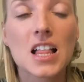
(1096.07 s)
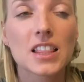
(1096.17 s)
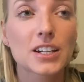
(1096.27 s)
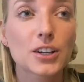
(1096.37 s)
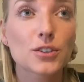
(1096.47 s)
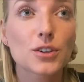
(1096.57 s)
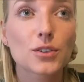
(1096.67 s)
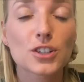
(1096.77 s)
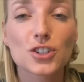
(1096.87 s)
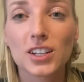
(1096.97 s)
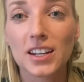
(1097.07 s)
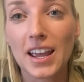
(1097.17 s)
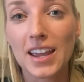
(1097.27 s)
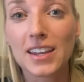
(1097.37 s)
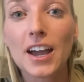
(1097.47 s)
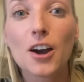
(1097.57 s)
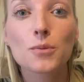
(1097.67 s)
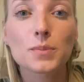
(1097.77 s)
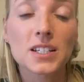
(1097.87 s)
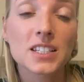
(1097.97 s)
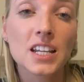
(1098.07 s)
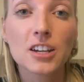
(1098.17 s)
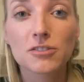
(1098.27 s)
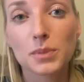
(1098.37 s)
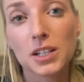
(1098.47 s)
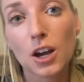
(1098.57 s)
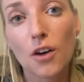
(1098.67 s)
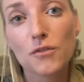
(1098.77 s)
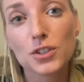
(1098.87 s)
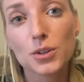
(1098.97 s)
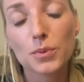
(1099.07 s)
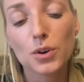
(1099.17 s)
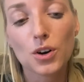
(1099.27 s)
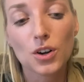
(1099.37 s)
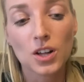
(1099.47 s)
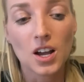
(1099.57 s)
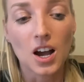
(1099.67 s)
letting her know that she can hang out, be safe, be comfortable.